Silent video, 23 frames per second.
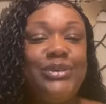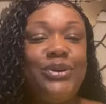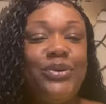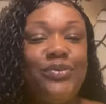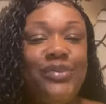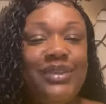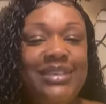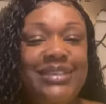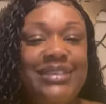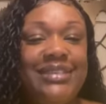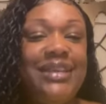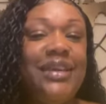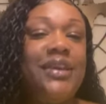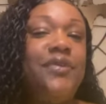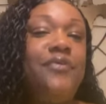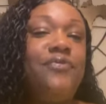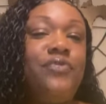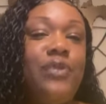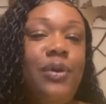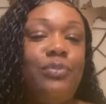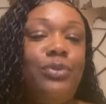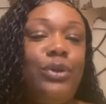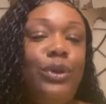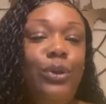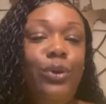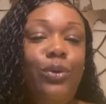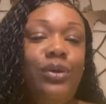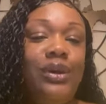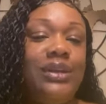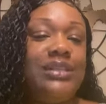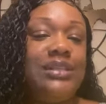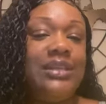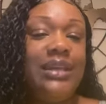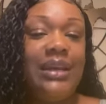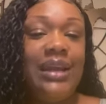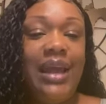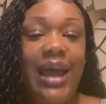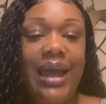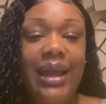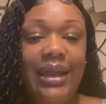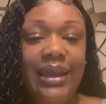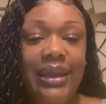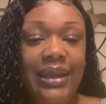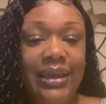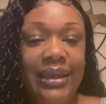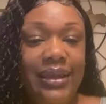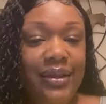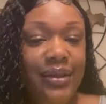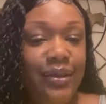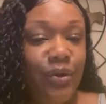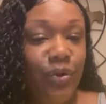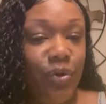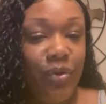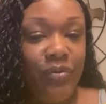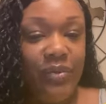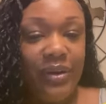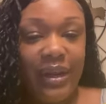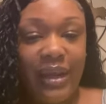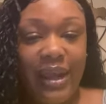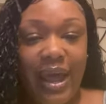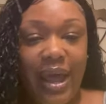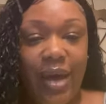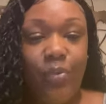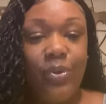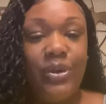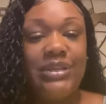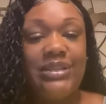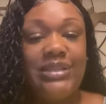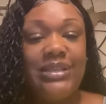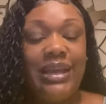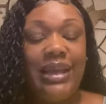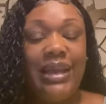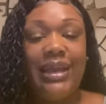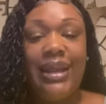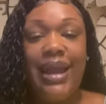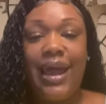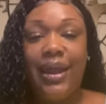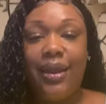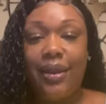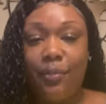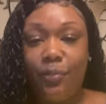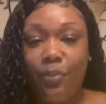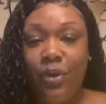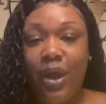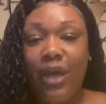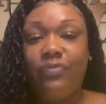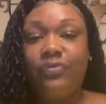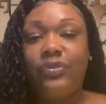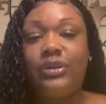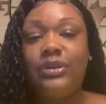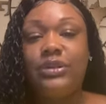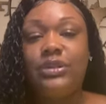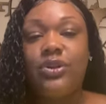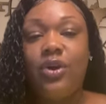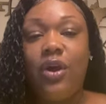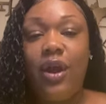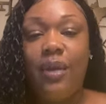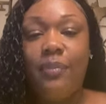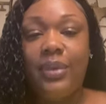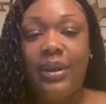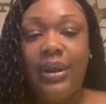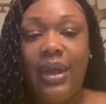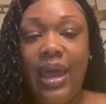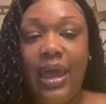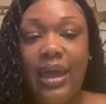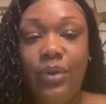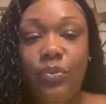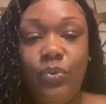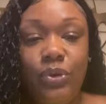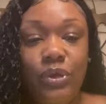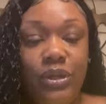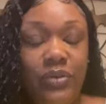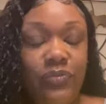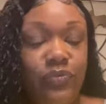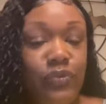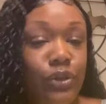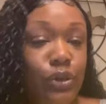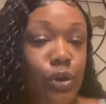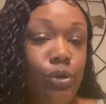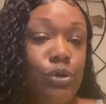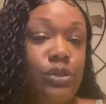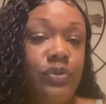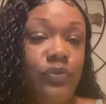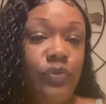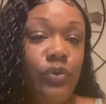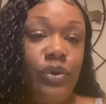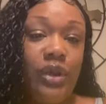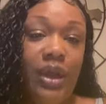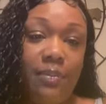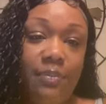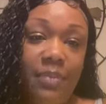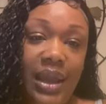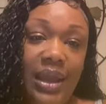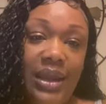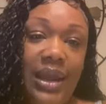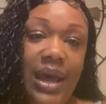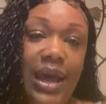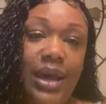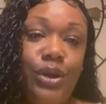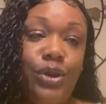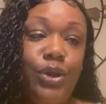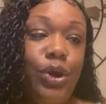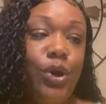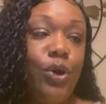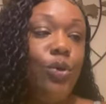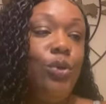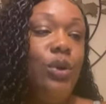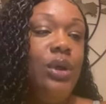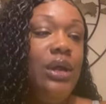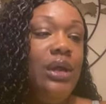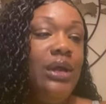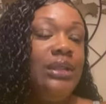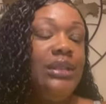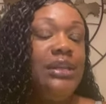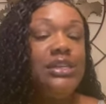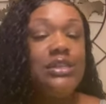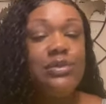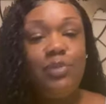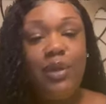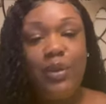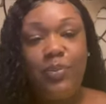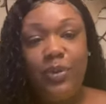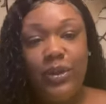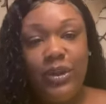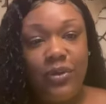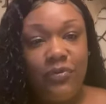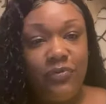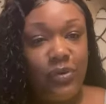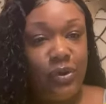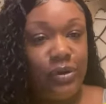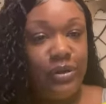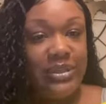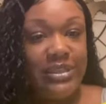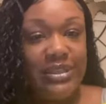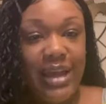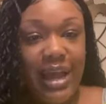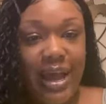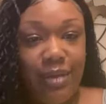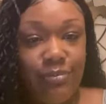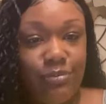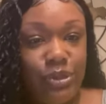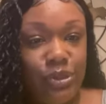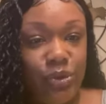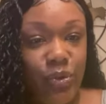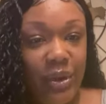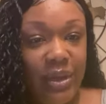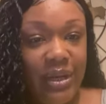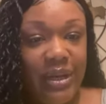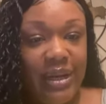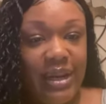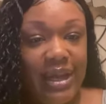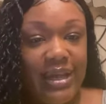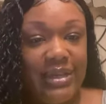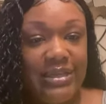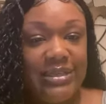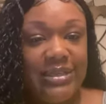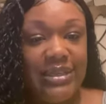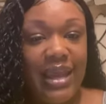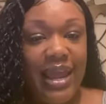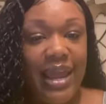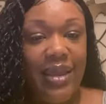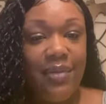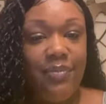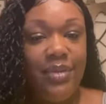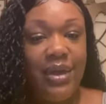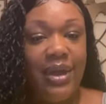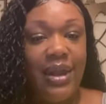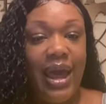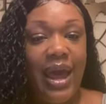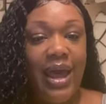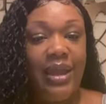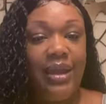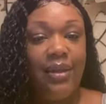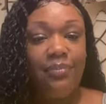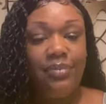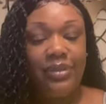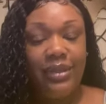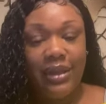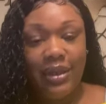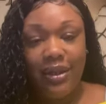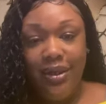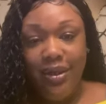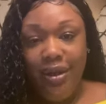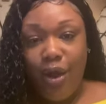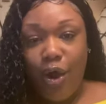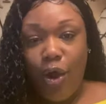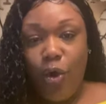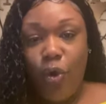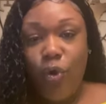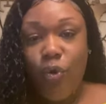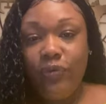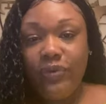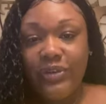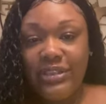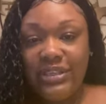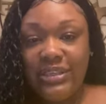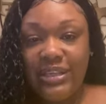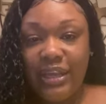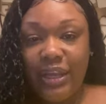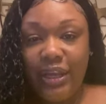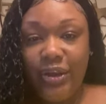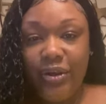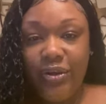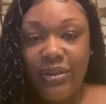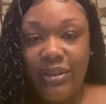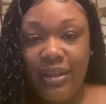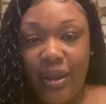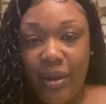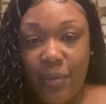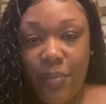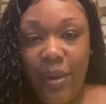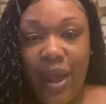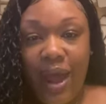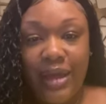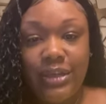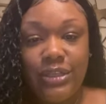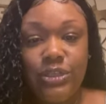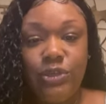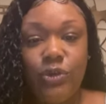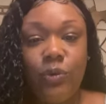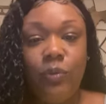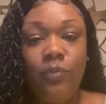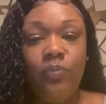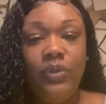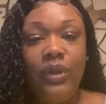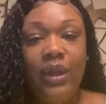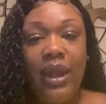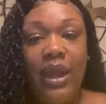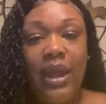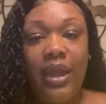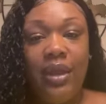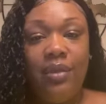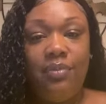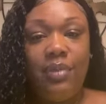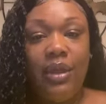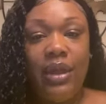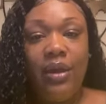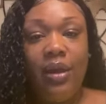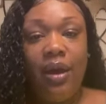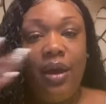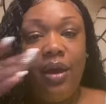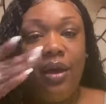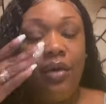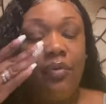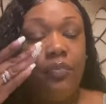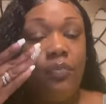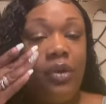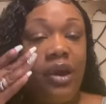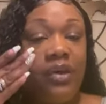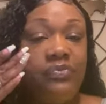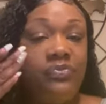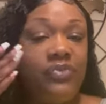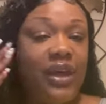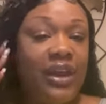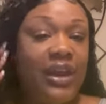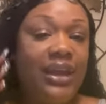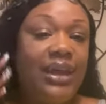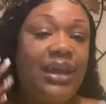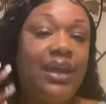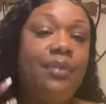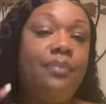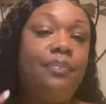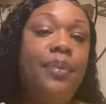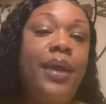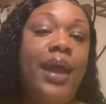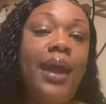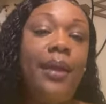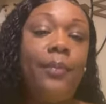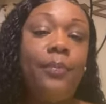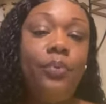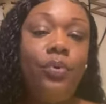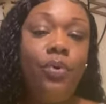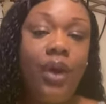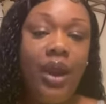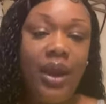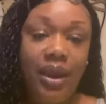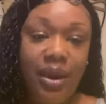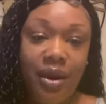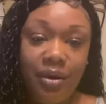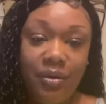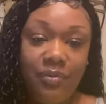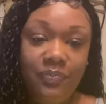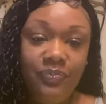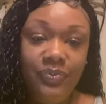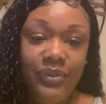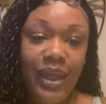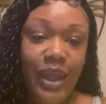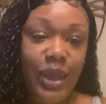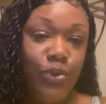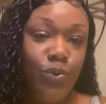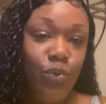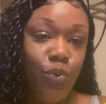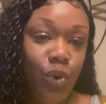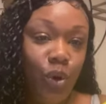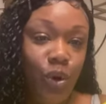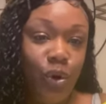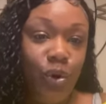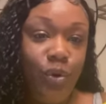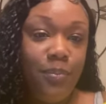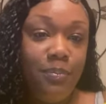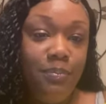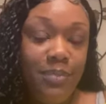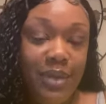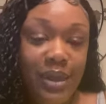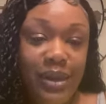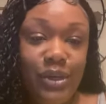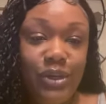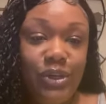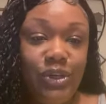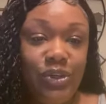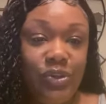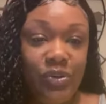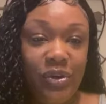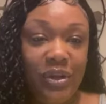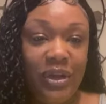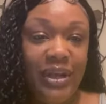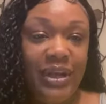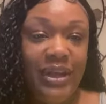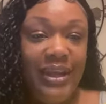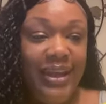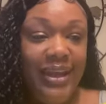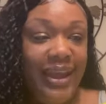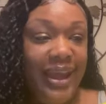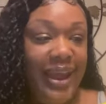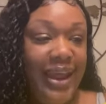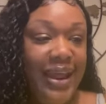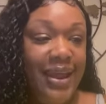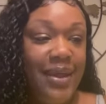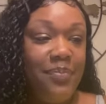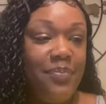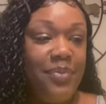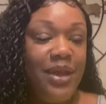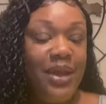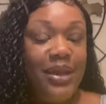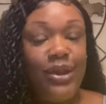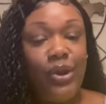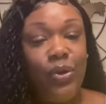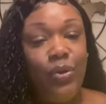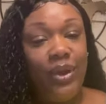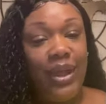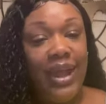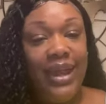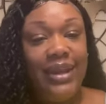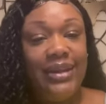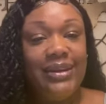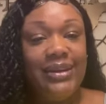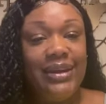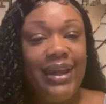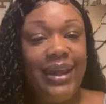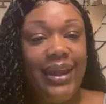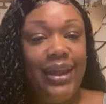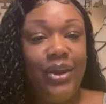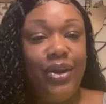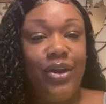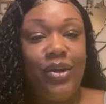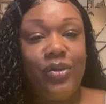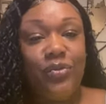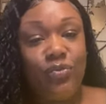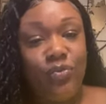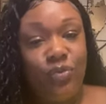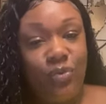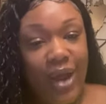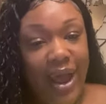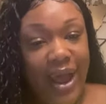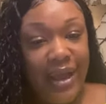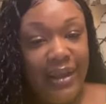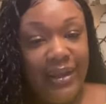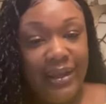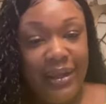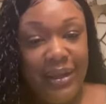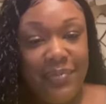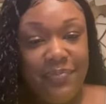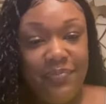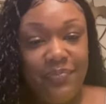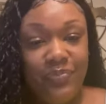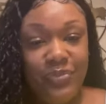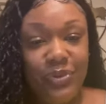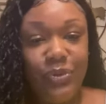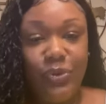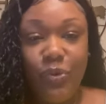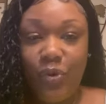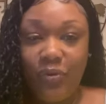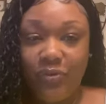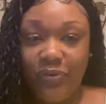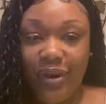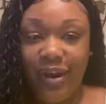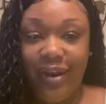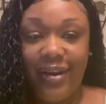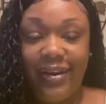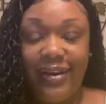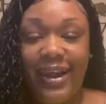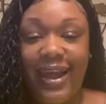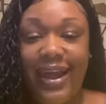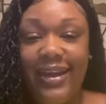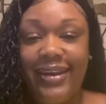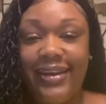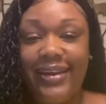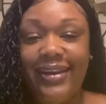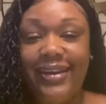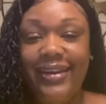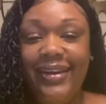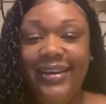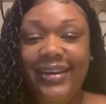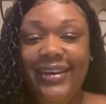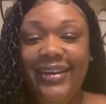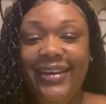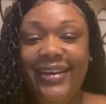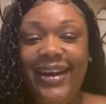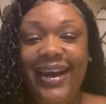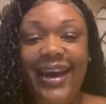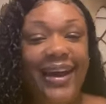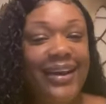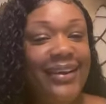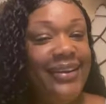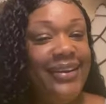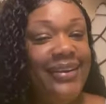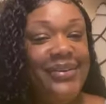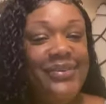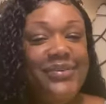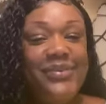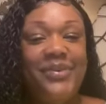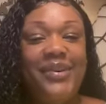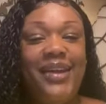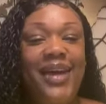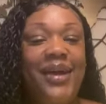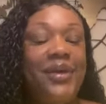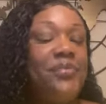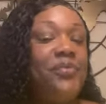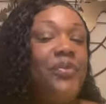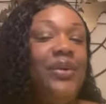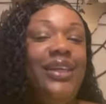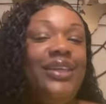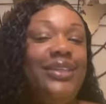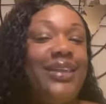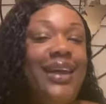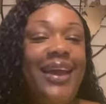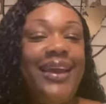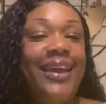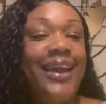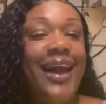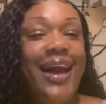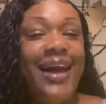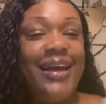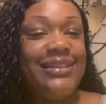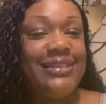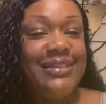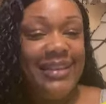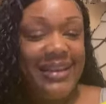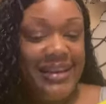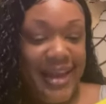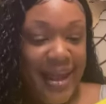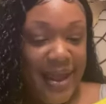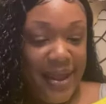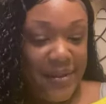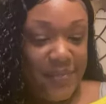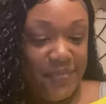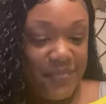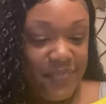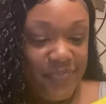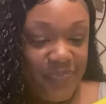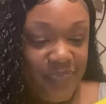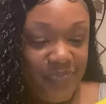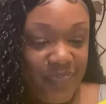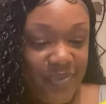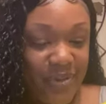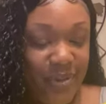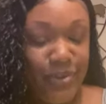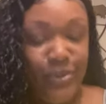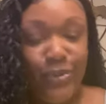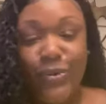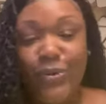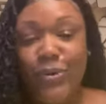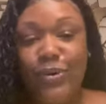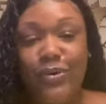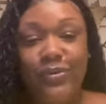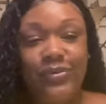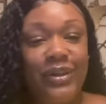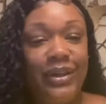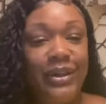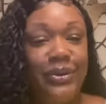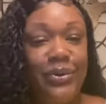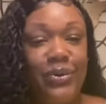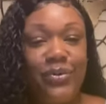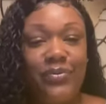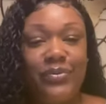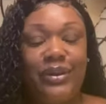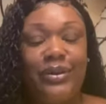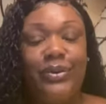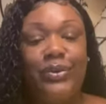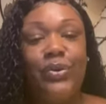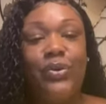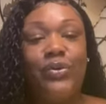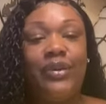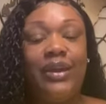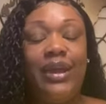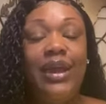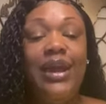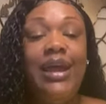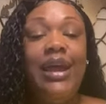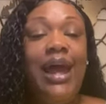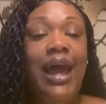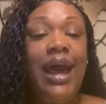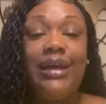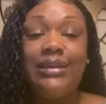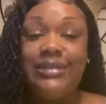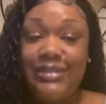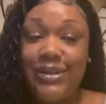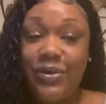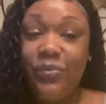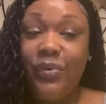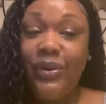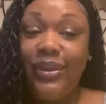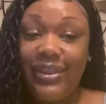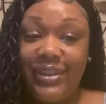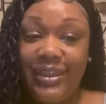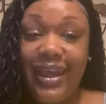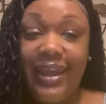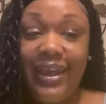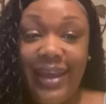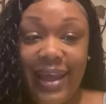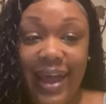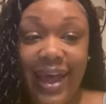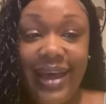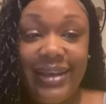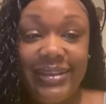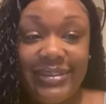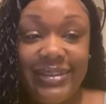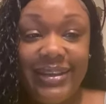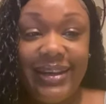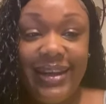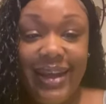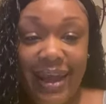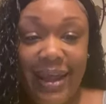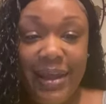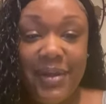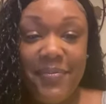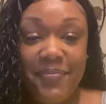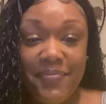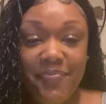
to receive from the Lord tonight. Glory to God. Once again, I am Prophetess Carmen Haywood. For those of you that may not know, this may be your first time joining us. Amen. I am the overseer, the apostle, amen, of prophetic impact prayer and word ministry. Amen. Located here in Raleigh, North Carolina. Hallelujah. And we thank God tonight. Glory, glory, glory. I said, we thank God tonight